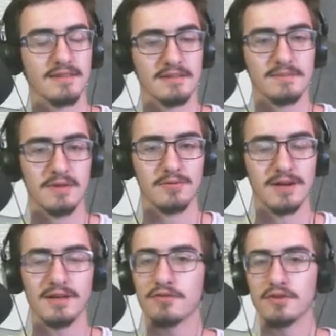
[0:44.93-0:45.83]
It's been
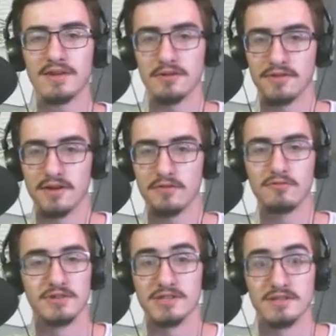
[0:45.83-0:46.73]
running for a year now,
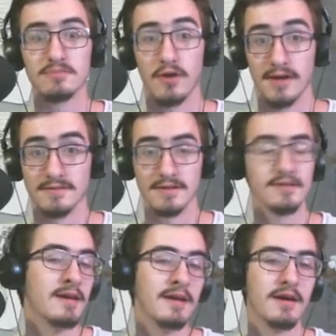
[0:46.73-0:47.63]
which is surprising.
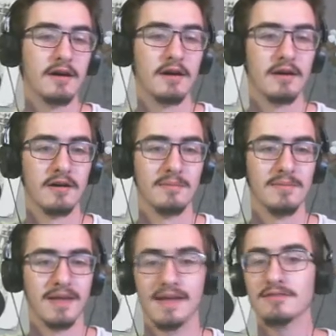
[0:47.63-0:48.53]

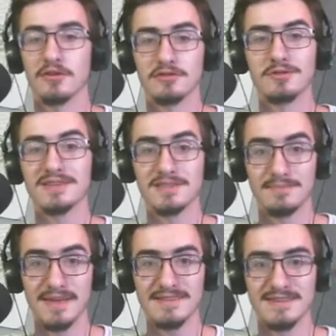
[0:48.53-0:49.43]
It's also
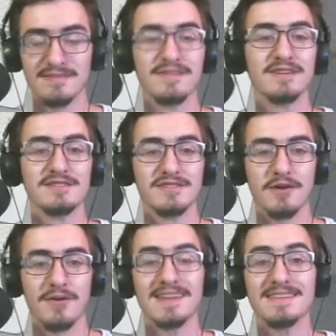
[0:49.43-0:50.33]
expensive,
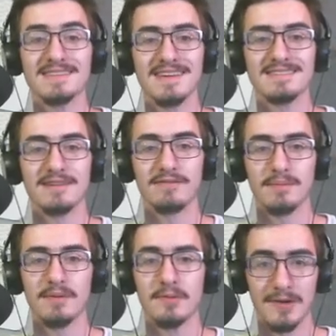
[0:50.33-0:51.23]
so I need to get stuff
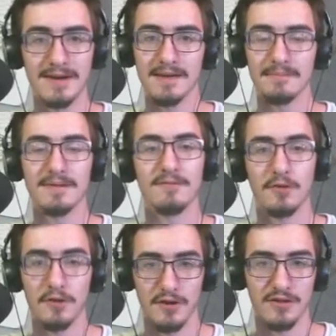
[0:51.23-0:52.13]
up and running
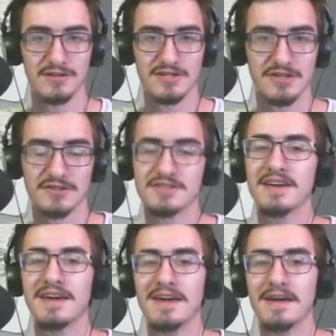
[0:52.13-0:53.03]
before college starts.
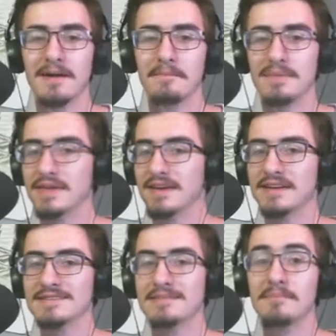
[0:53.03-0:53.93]

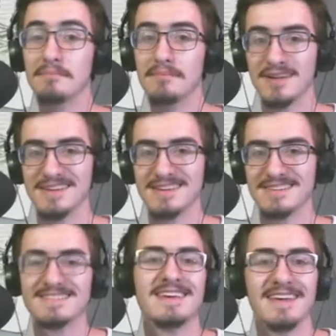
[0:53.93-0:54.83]
Because
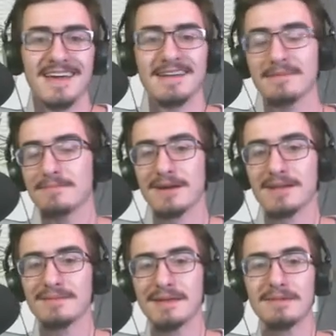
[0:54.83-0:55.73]
monies, and I'm not
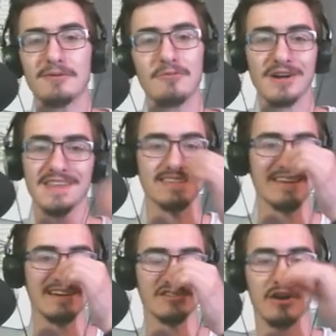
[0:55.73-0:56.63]
going to be working the
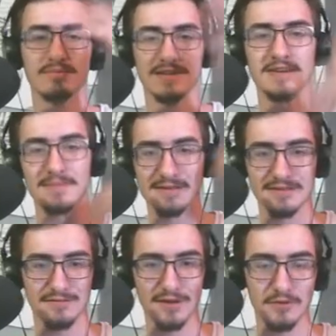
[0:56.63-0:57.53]
second job to keep this
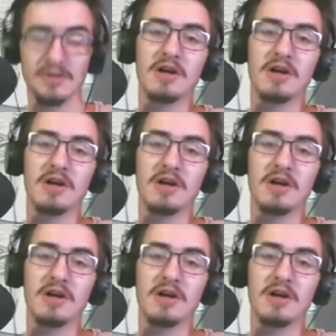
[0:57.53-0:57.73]
afloat